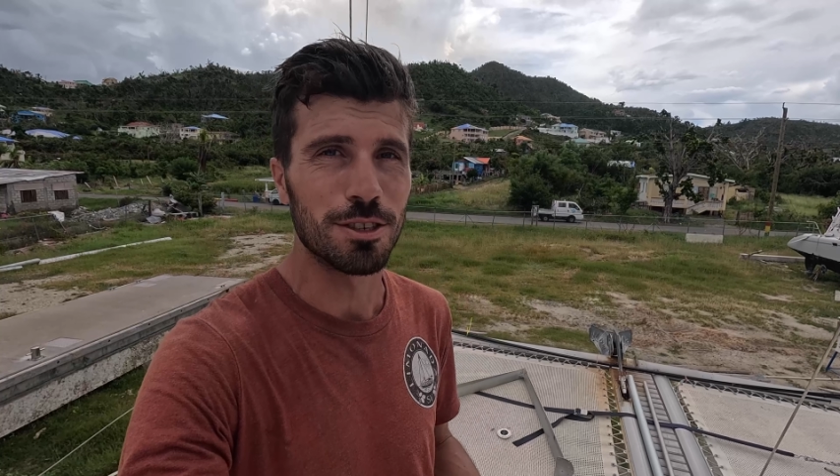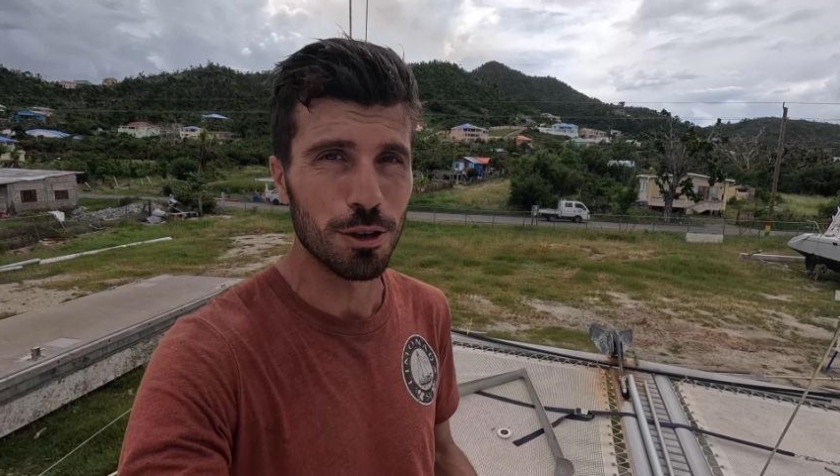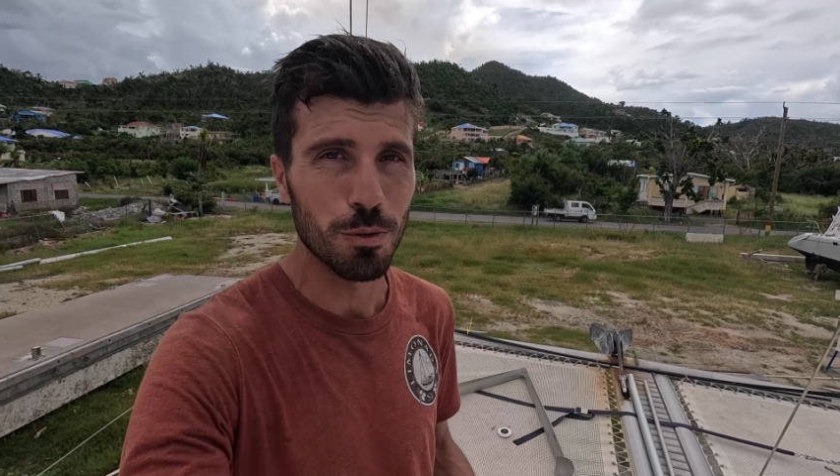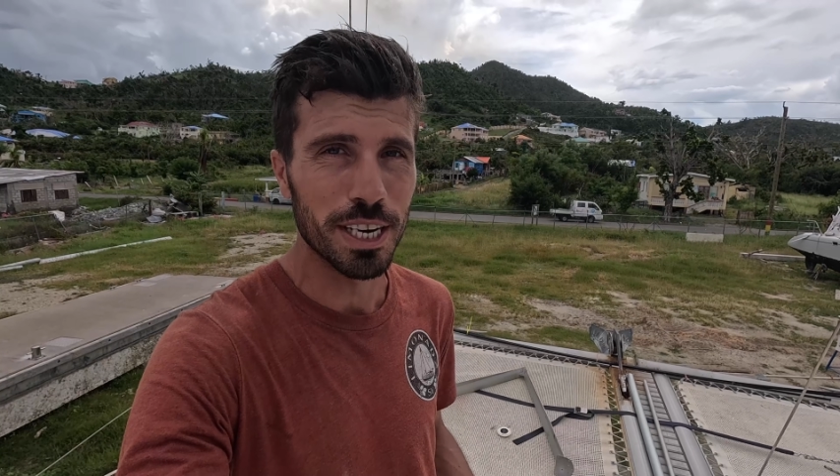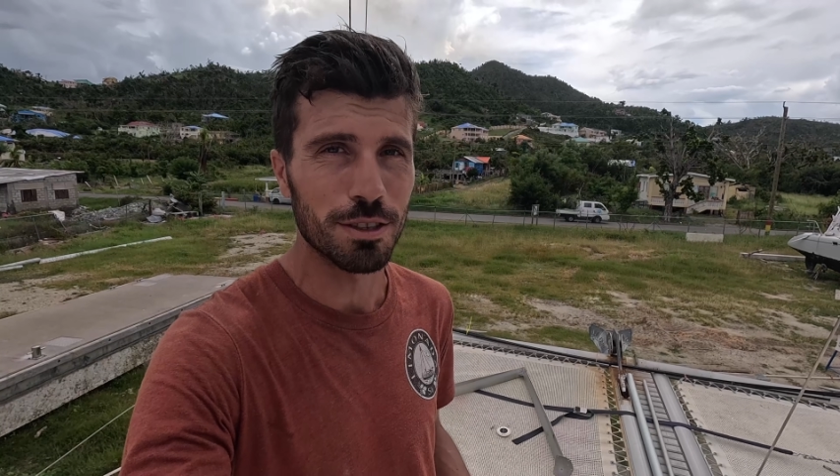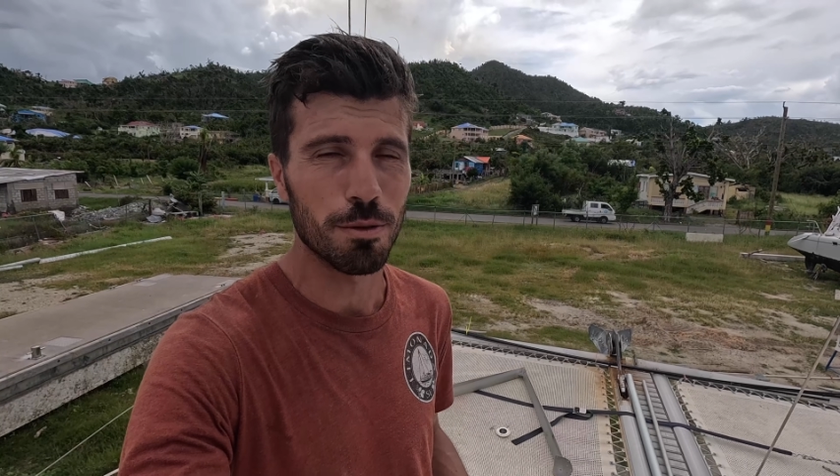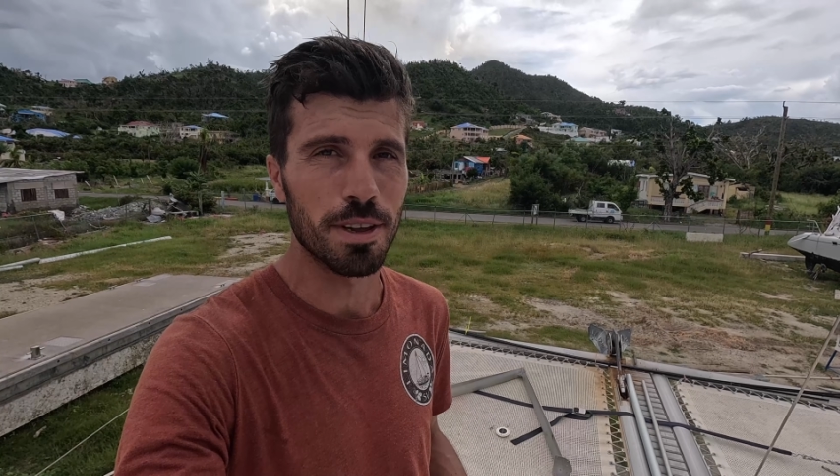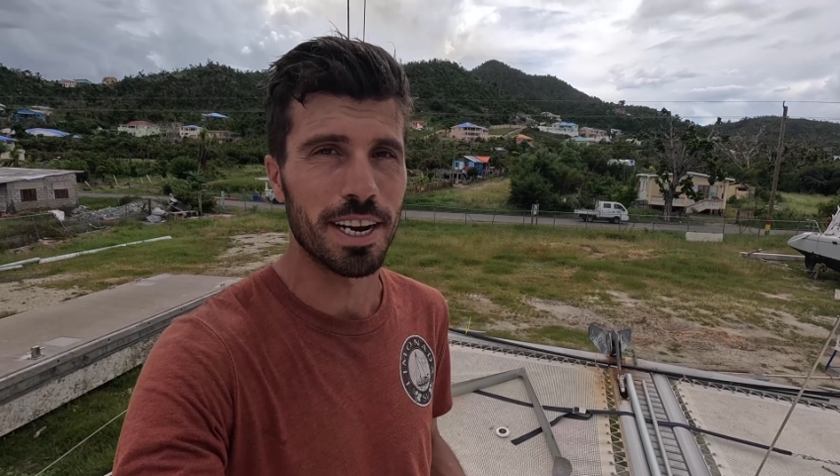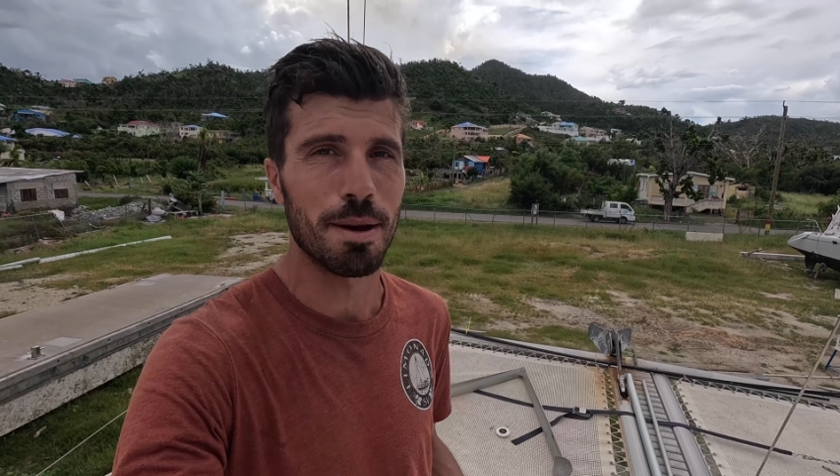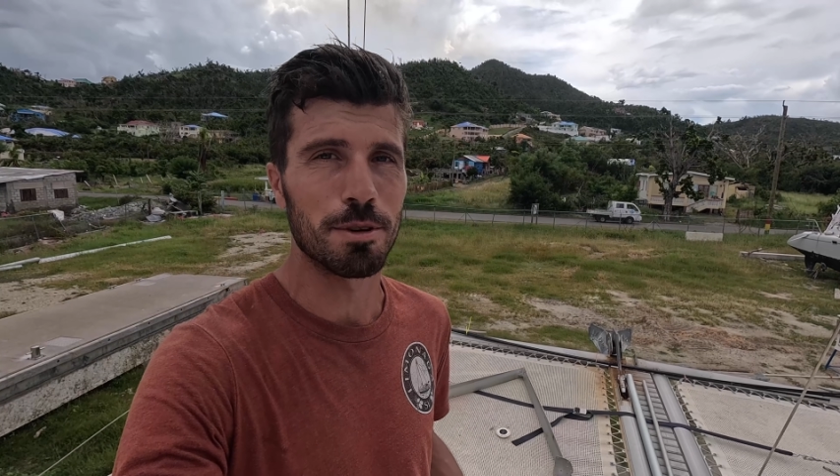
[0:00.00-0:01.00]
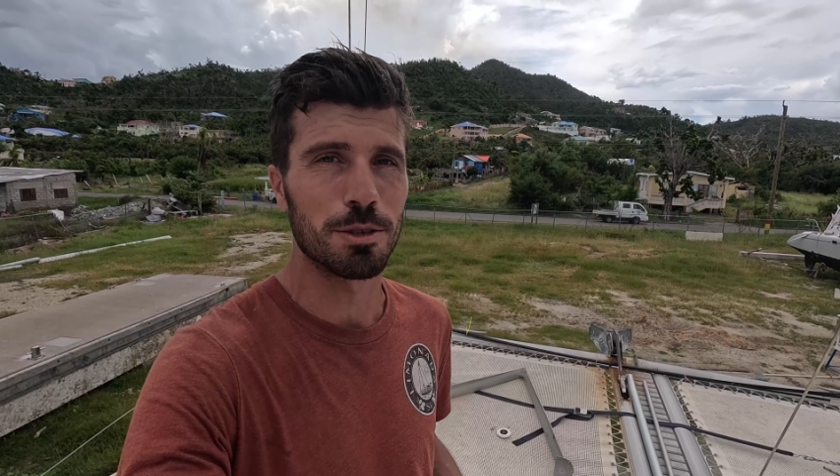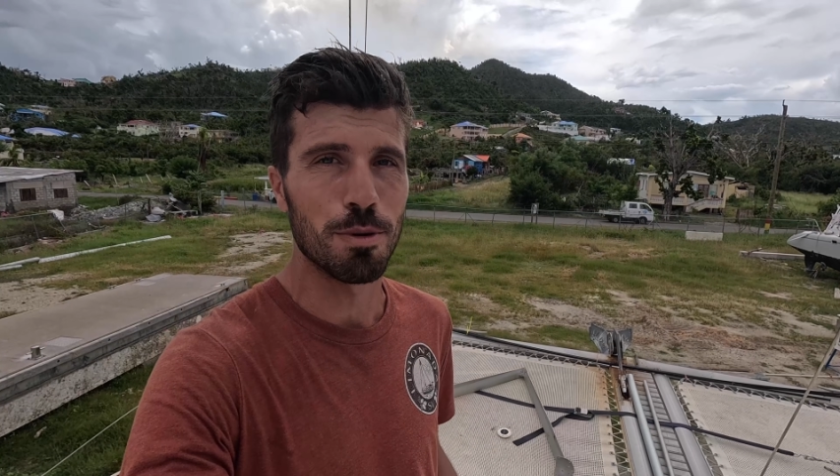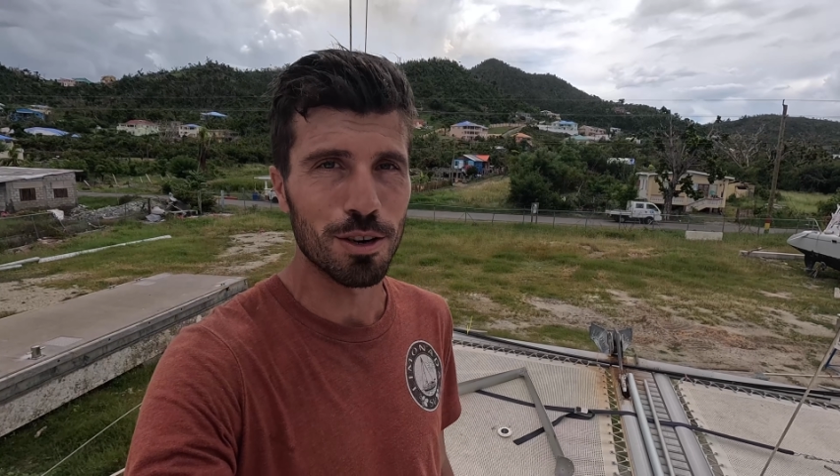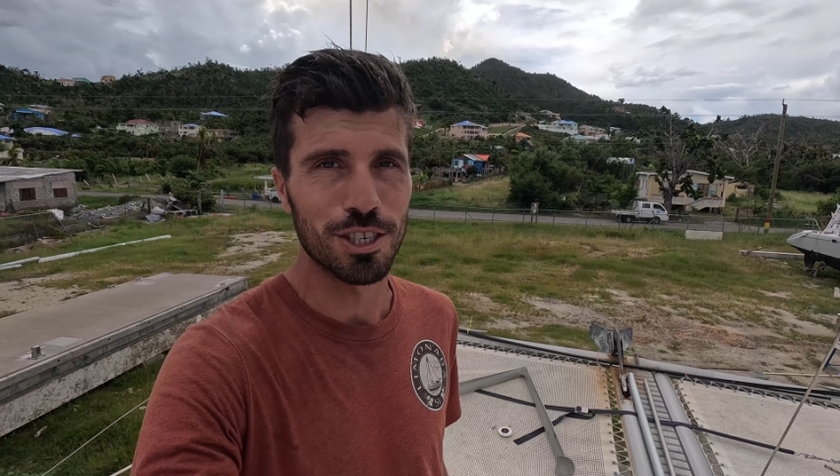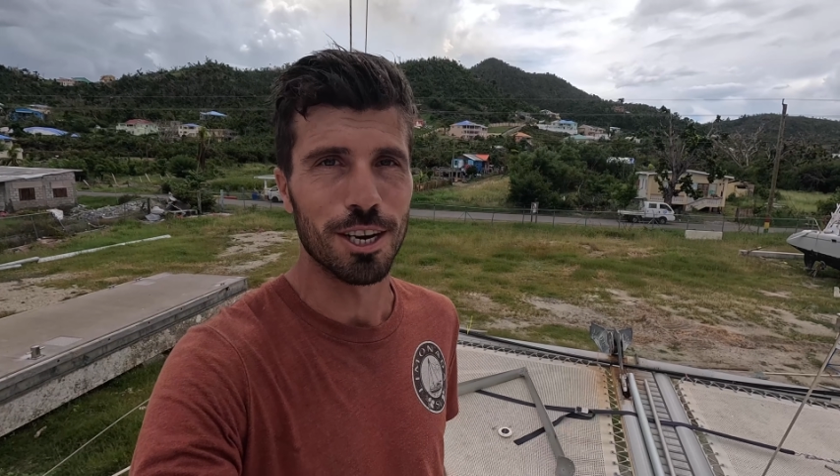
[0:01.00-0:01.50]
2 weeks from the Annapolis
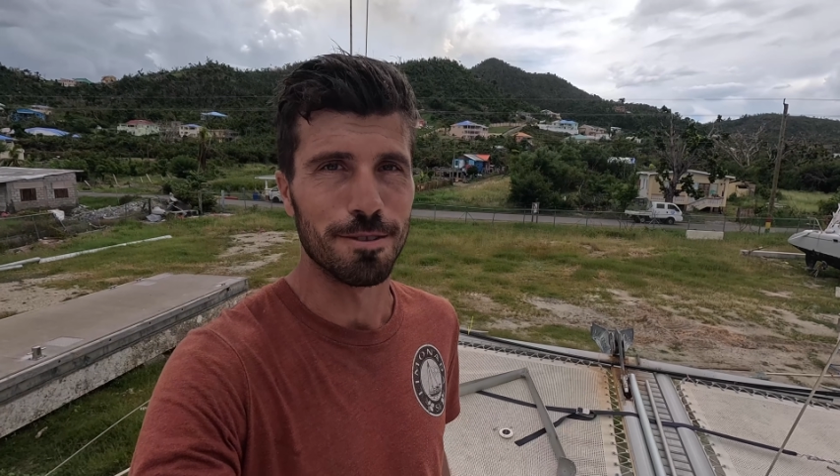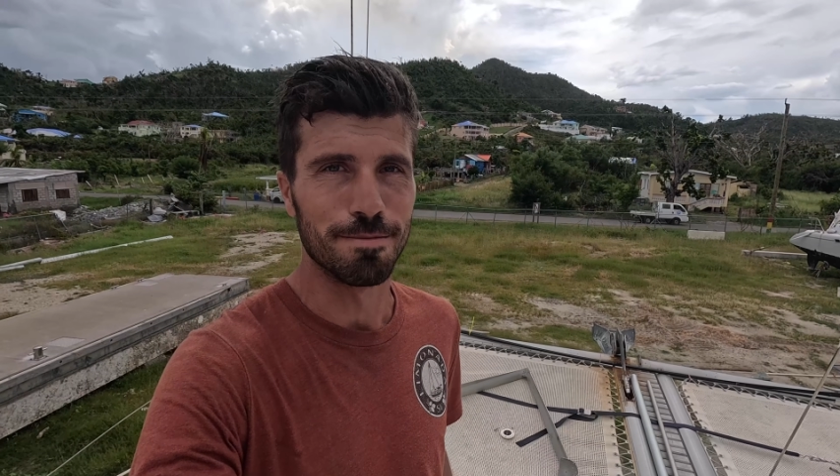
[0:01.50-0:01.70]
Boat Show.